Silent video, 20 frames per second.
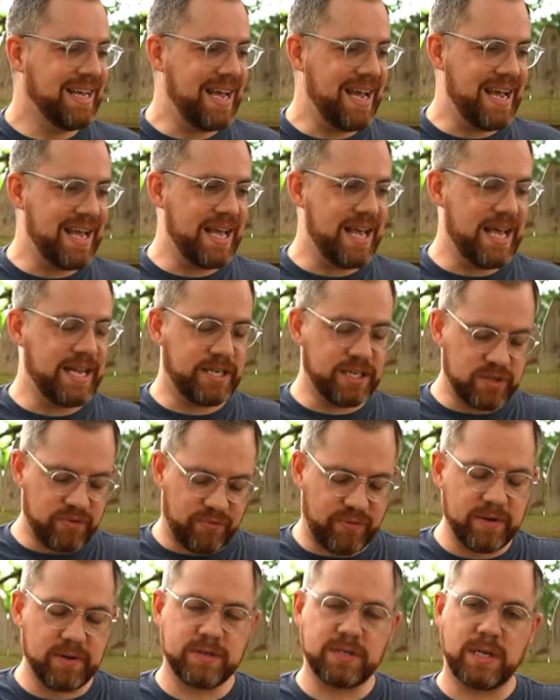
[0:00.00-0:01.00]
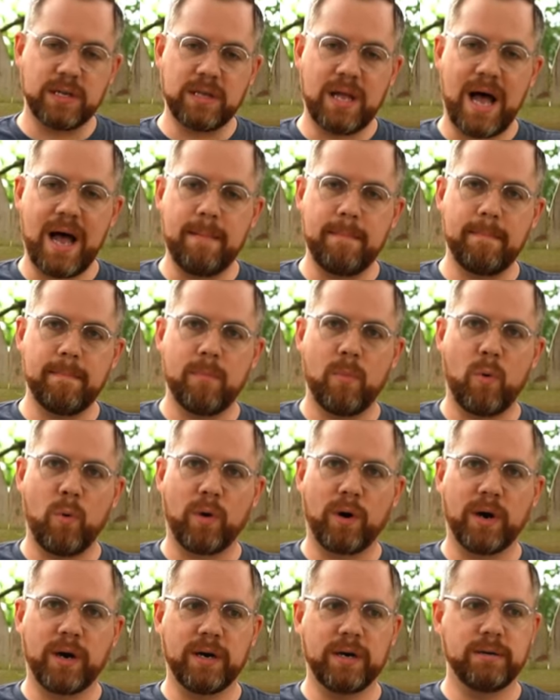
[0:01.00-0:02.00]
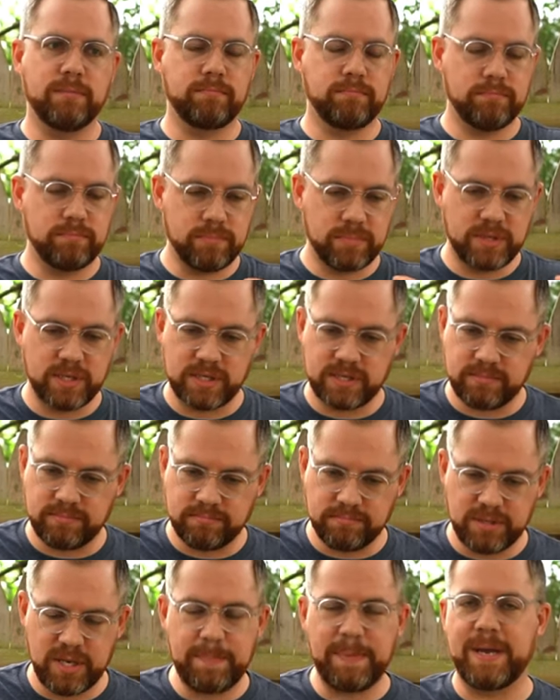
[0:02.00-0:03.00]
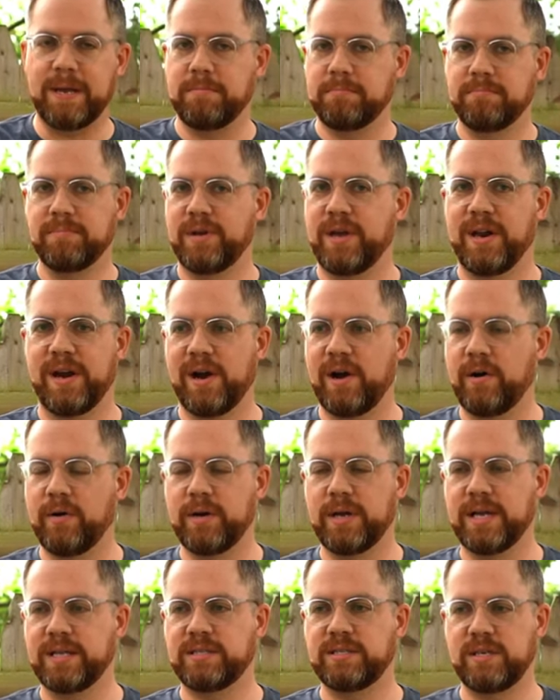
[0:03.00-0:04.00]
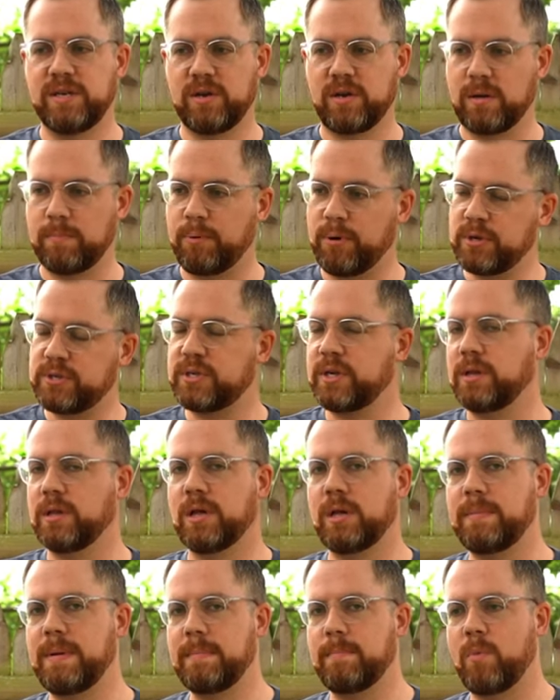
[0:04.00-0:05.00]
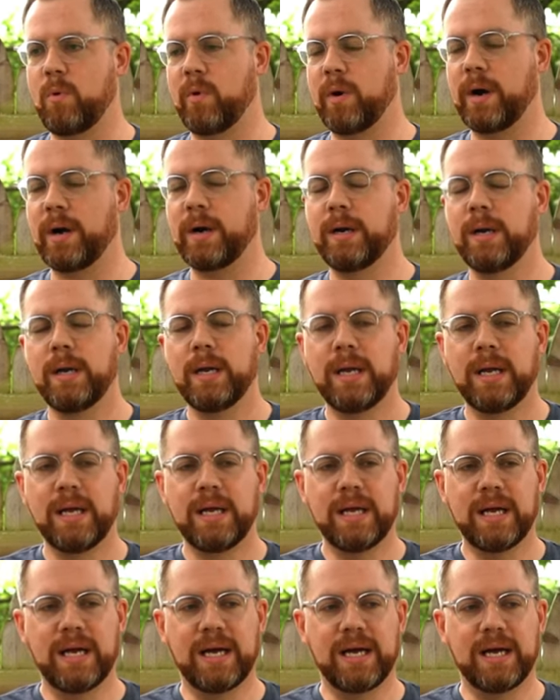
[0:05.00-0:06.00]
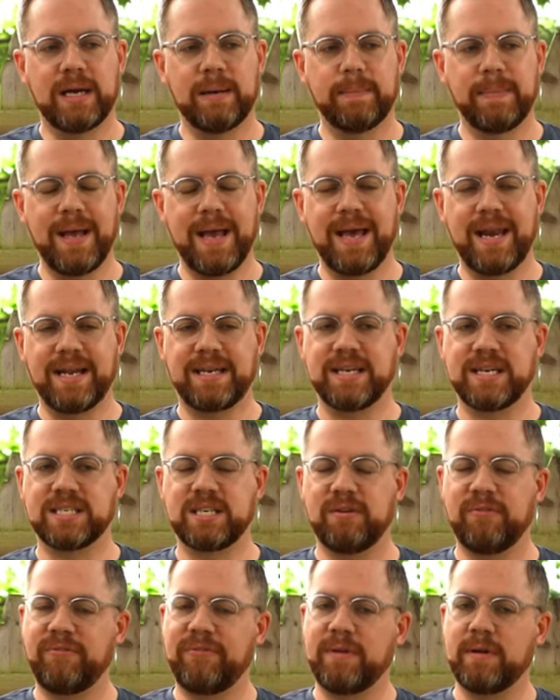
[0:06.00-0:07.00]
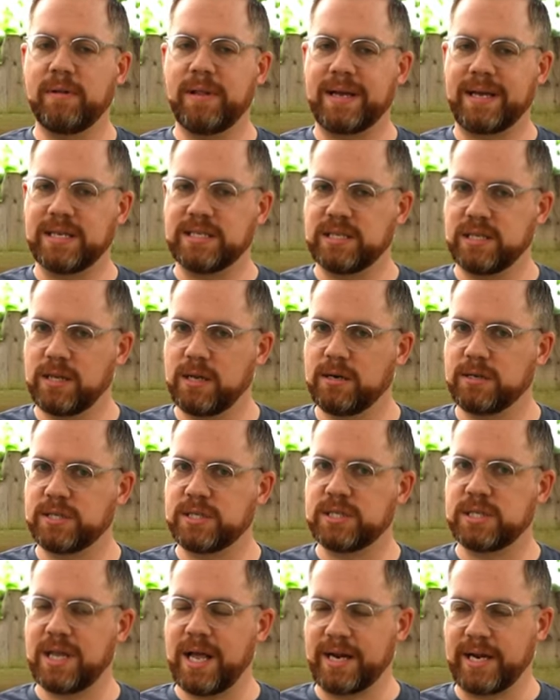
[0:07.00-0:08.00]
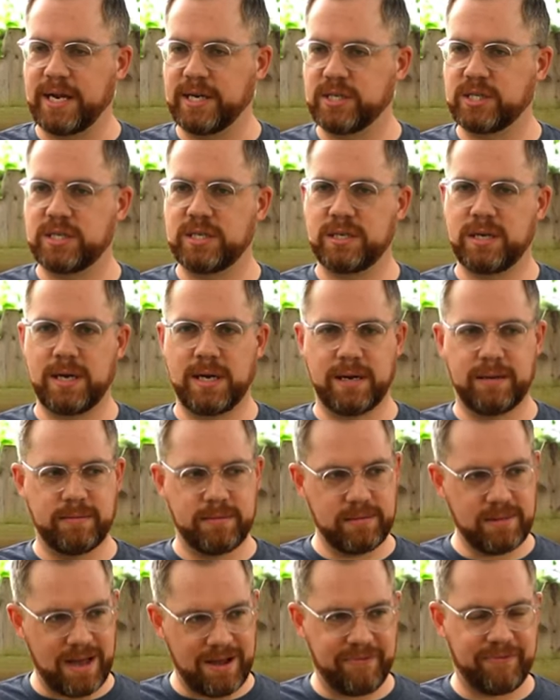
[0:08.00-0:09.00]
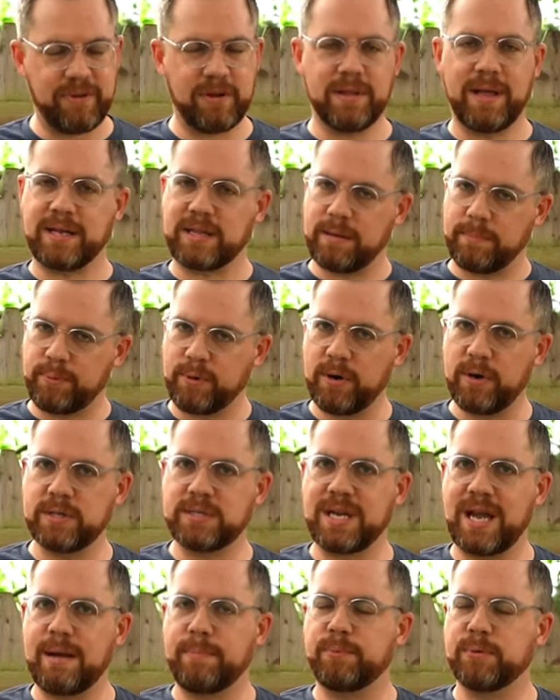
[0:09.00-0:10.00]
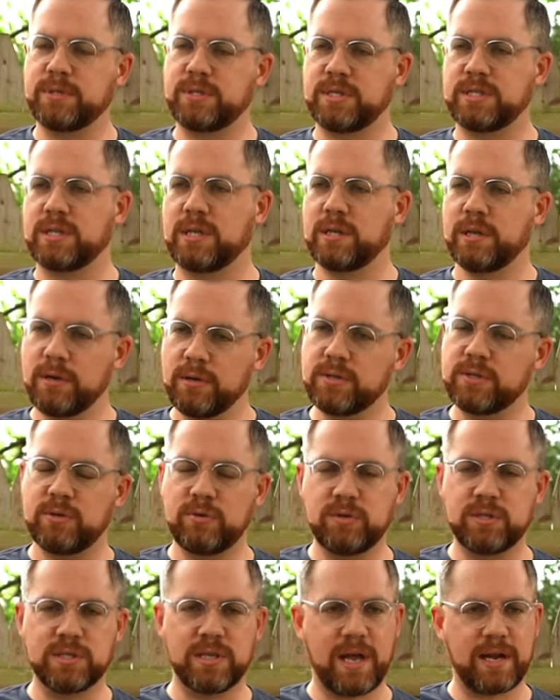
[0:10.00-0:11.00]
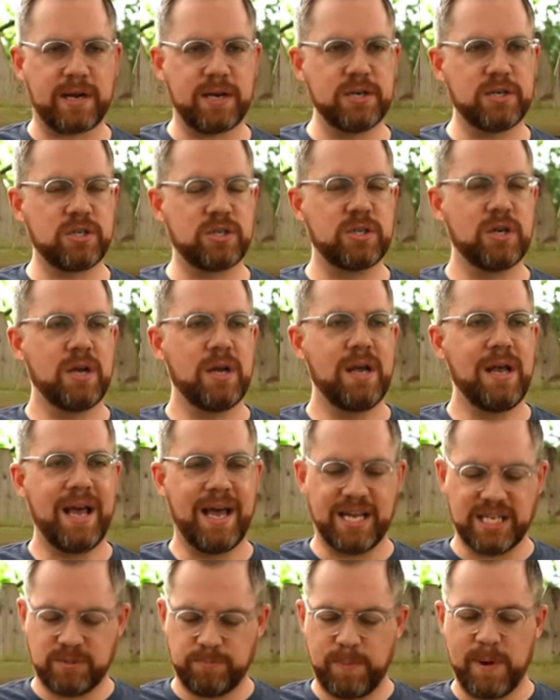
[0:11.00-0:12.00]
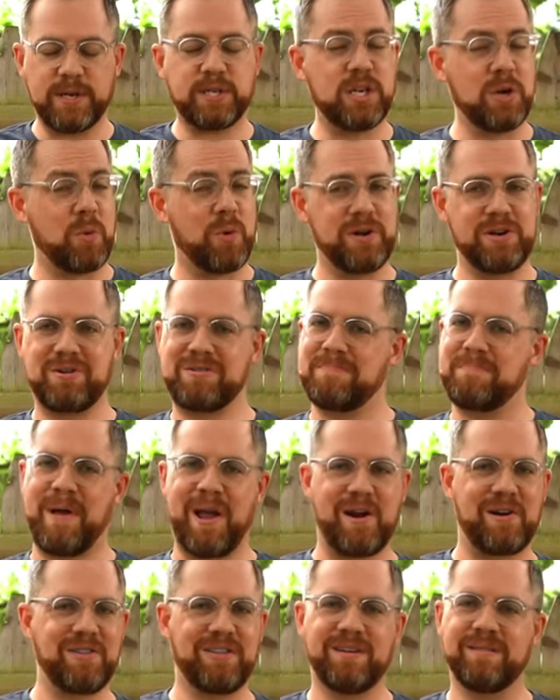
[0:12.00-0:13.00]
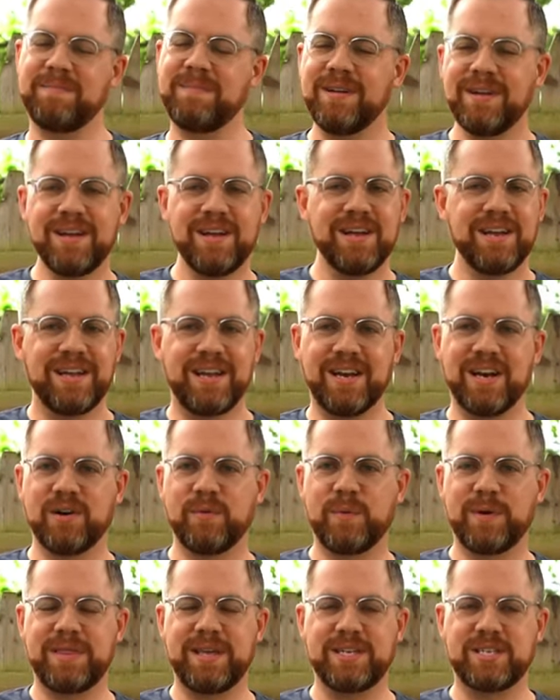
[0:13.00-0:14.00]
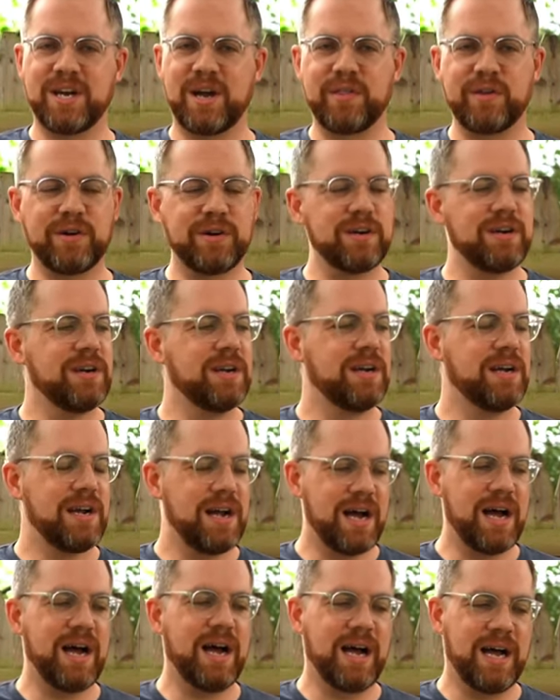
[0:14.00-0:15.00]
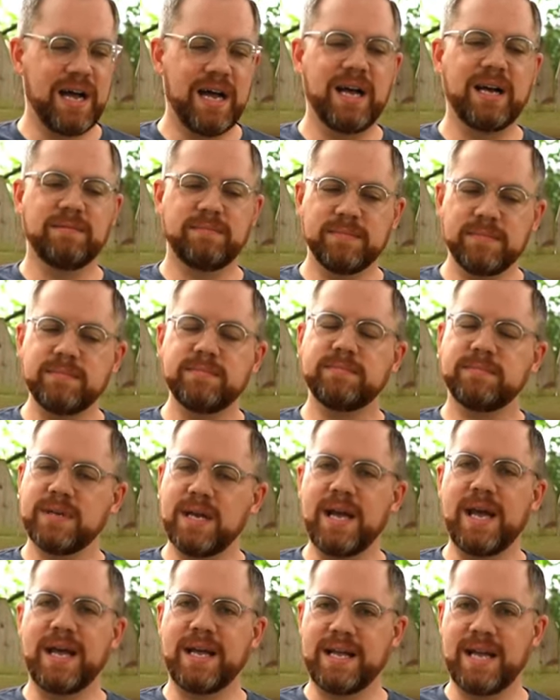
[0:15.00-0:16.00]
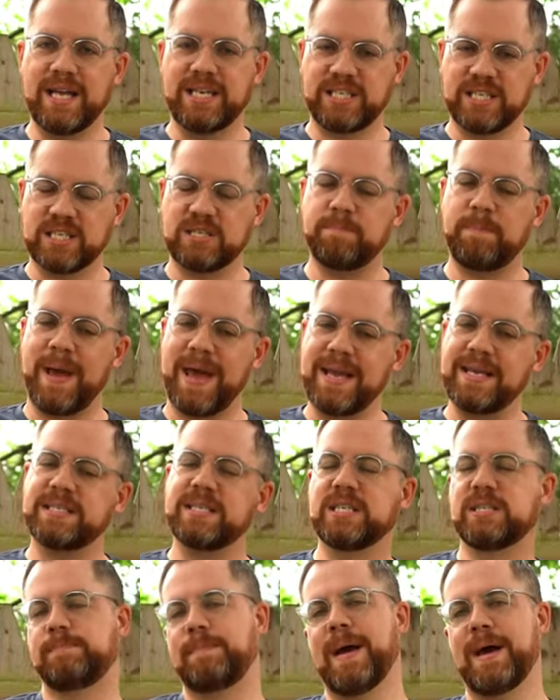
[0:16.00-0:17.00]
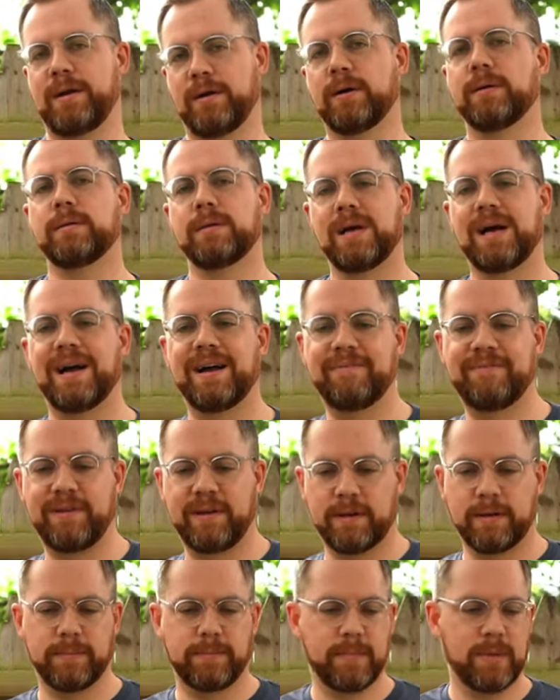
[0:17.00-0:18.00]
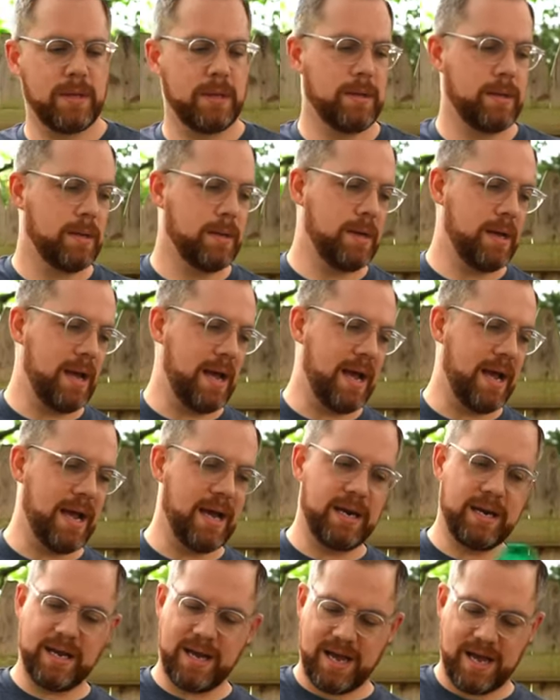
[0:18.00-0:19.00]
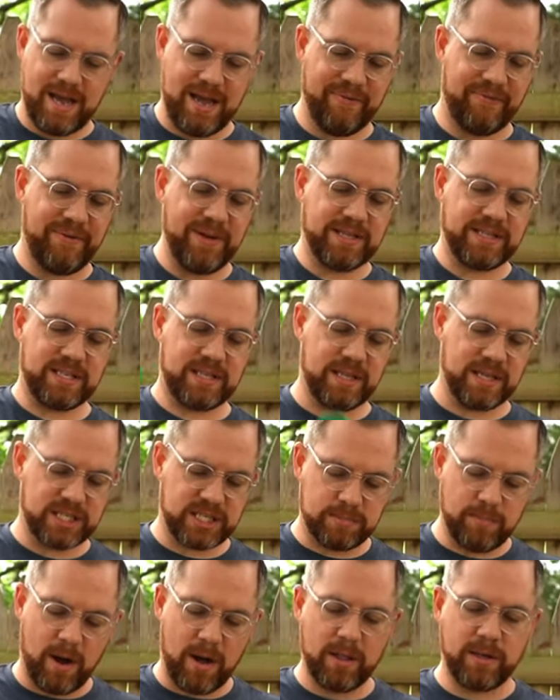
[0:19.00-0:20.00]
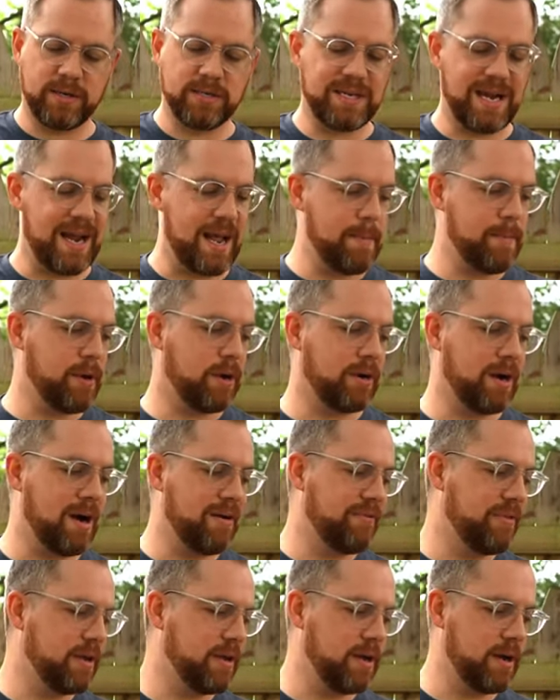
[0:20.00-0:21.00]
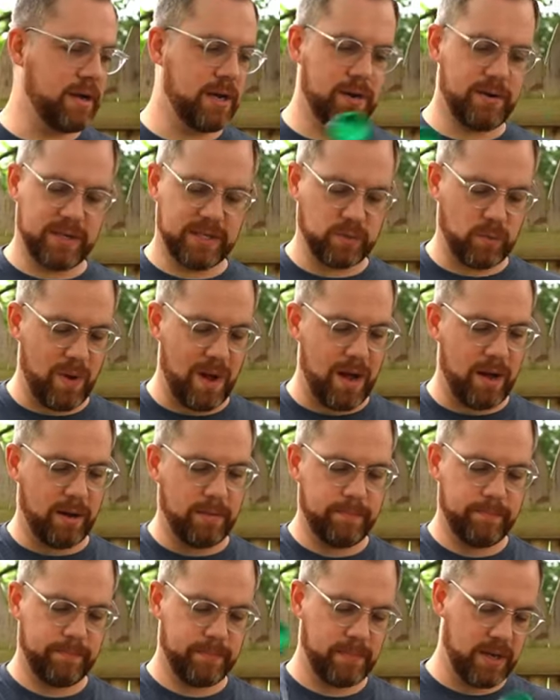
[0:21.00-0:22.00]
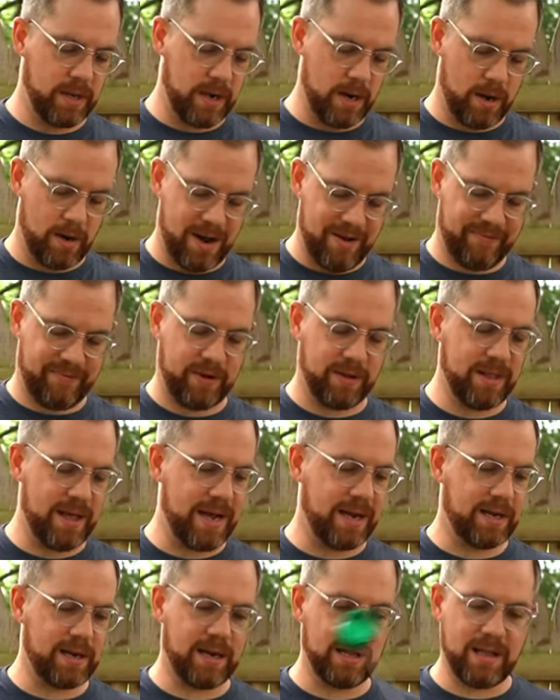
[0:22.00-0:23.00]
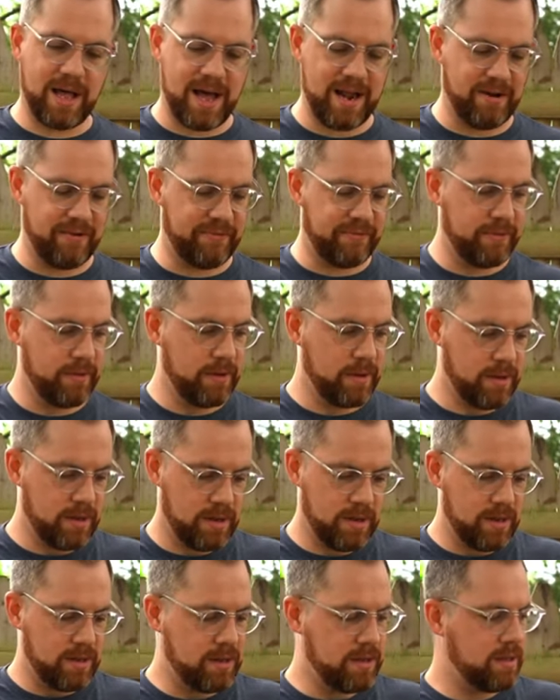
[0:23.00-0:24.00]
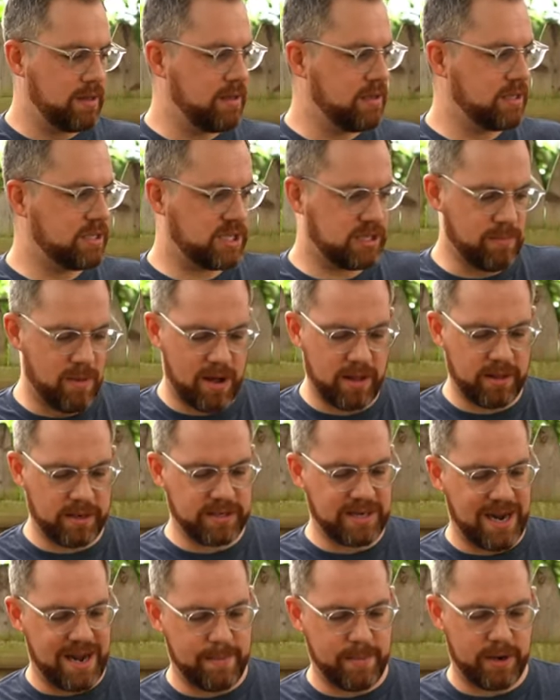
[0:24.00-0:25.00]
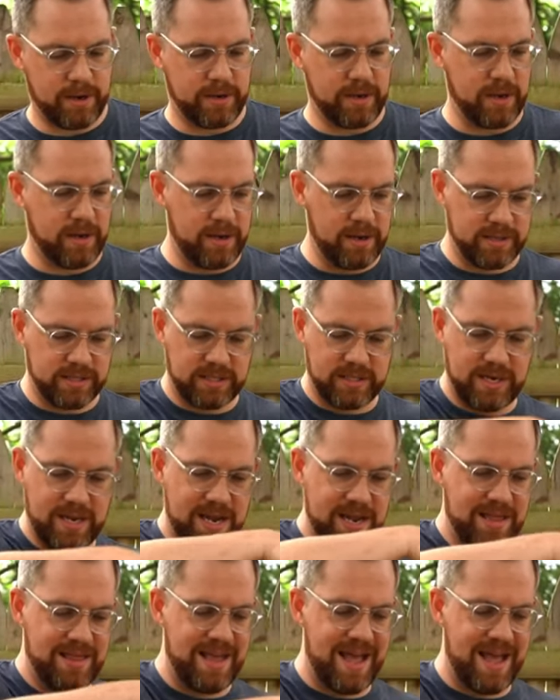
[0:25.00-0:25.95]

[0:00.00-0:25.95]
it, it just feels a lot more just zippy, you know. It's, you can push it a little bit more, um, and it doesn't feel like it's a little sluggish. Uh, I feel like the prototype was just a little too sluggish, and especially when you compare them, you know, with each other, um, it, it just paces better, I feel. And uh, it fits the smaller diameter of the yo-yo as well. You know, I feel like a lot of smaller diameter yo-yos need